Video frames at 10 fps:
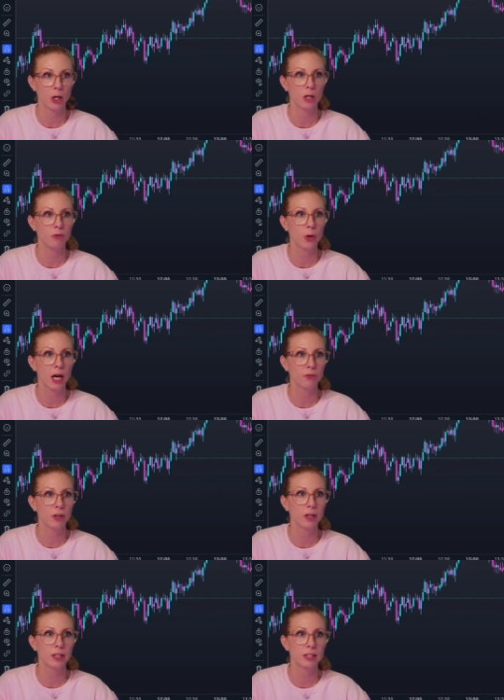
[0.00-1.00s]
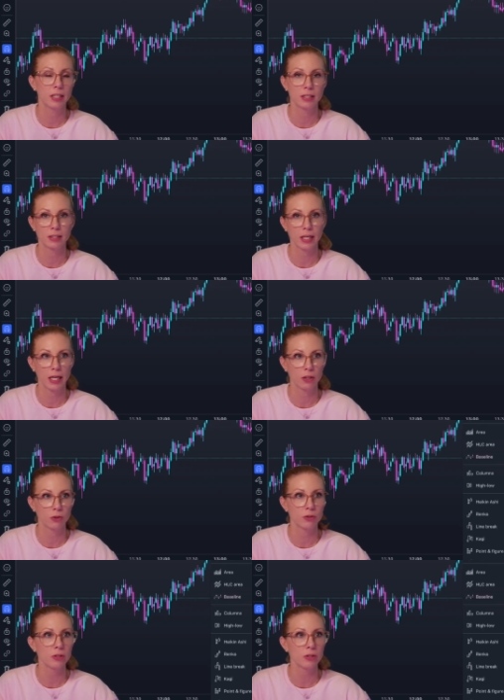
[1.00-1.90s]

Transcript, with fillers: If you hover it says candles